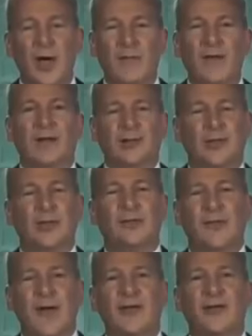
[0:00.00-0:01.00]
Eventually, the
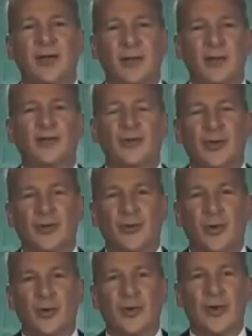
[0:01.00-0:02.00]
Fed is going to lose
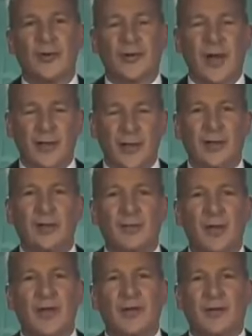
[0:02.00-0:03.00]
control of this, and I think the
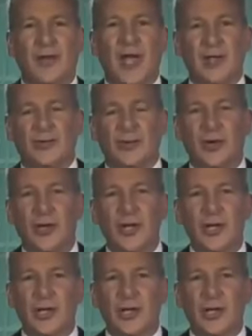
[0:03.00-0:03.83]
biggest danger